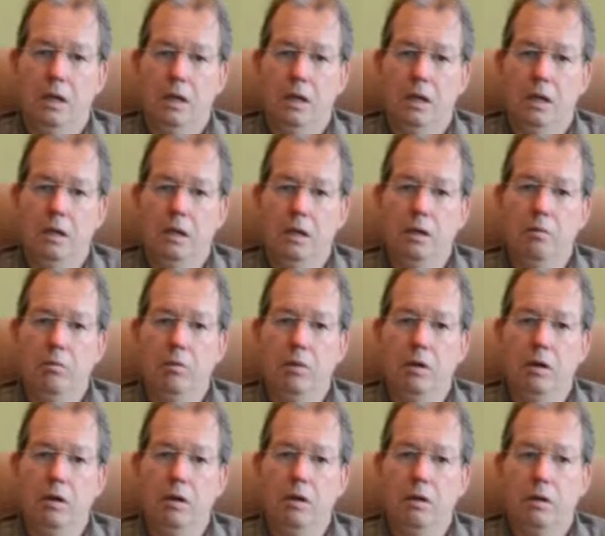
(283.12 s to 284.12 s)
and he
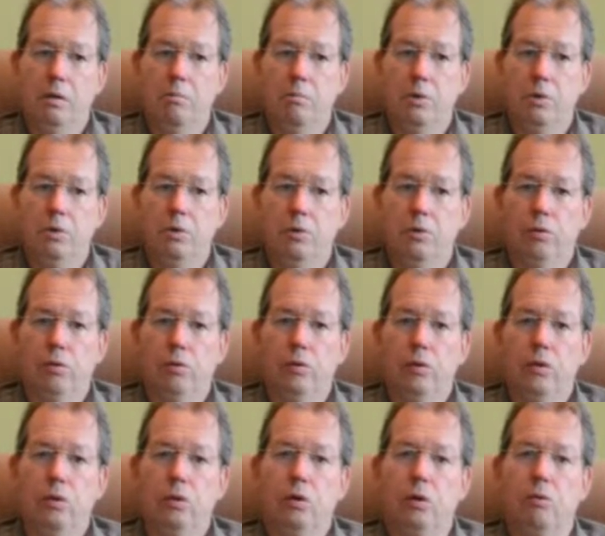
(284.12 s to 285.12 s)
wrote a book
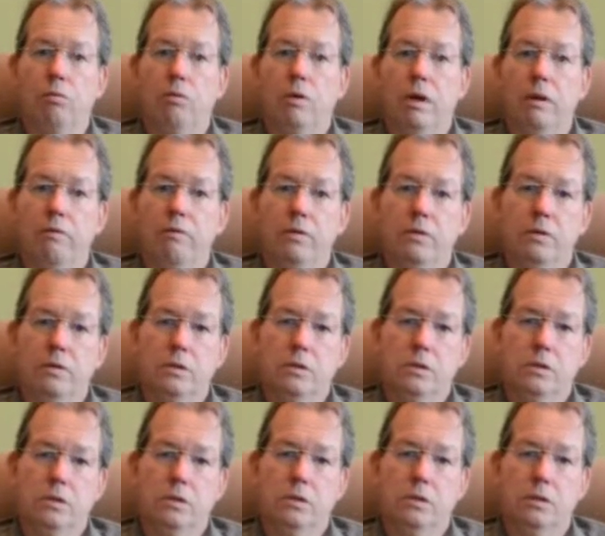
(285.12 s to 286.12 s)
called
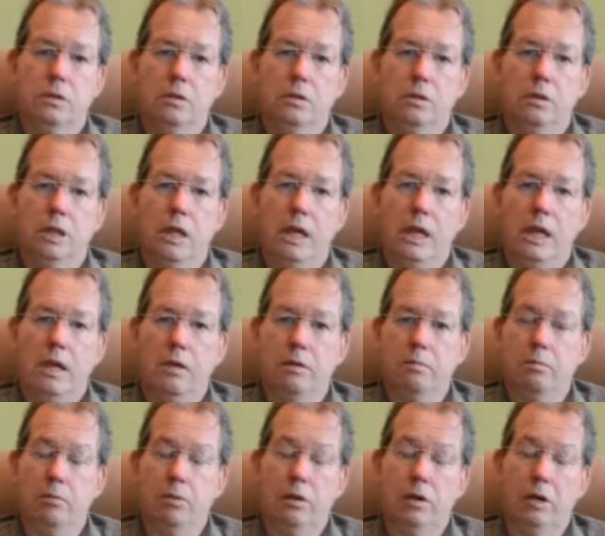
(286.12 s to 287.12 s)
Gratefulness: The Heart
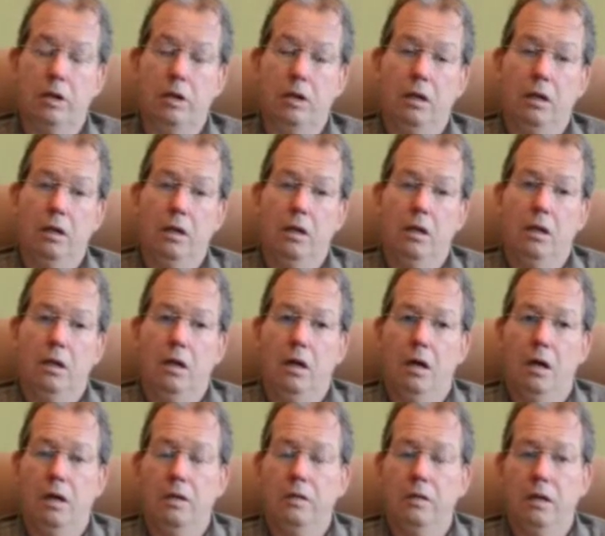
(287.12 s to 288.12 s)
of Prayer.
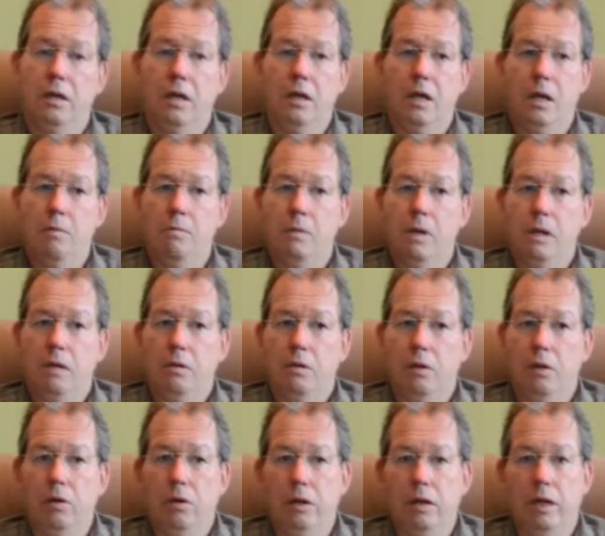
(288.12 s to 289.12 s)
I think it came out in
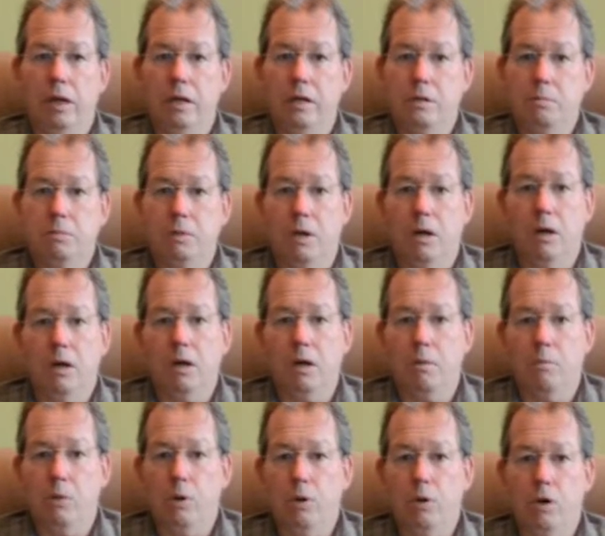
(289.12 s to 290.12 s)
the early 80s, but I
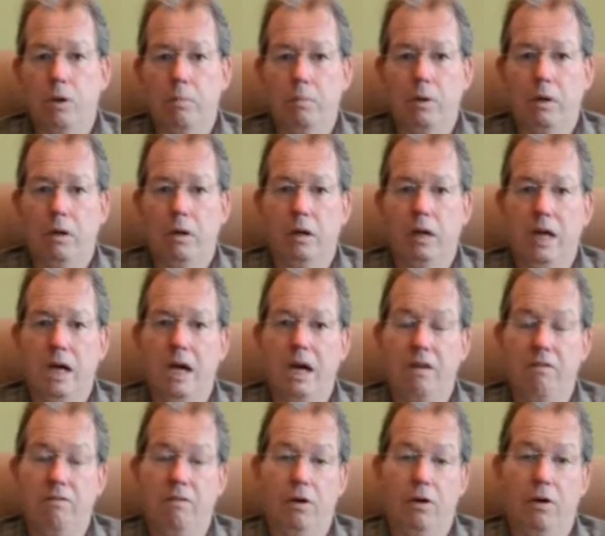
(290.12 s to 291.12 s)
got my copy like
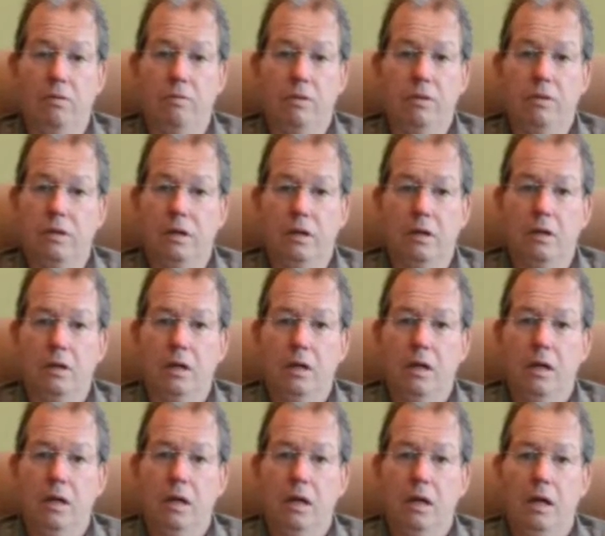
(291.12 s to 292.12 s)
85, I think.
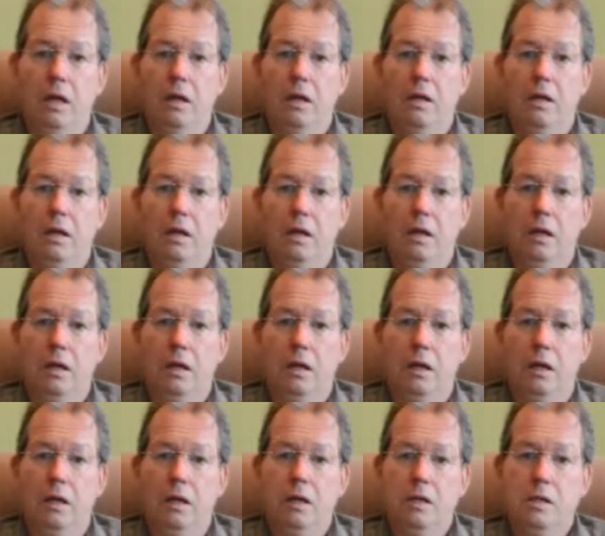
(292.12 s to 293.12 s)
And uh,
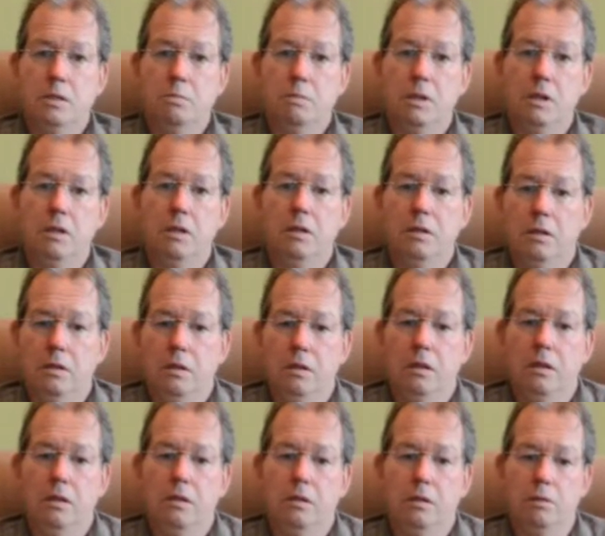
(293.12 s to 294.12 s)
it has been
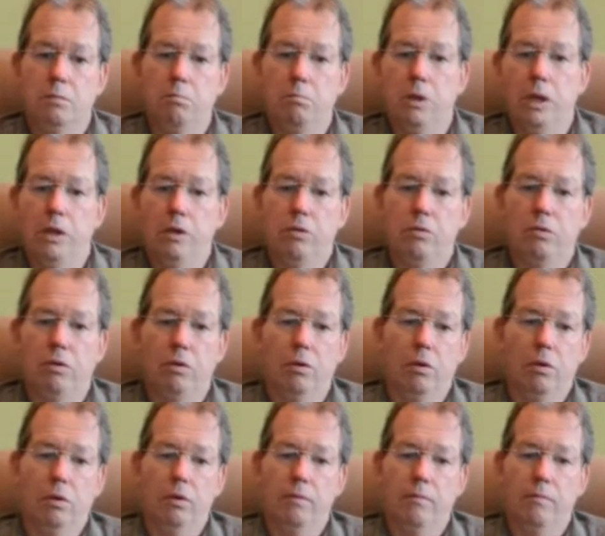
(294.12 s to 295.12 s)
the, the
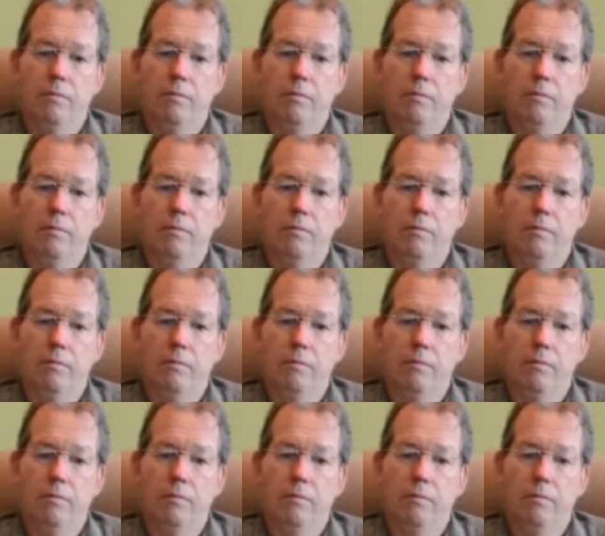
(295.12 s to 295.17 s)
bedrock,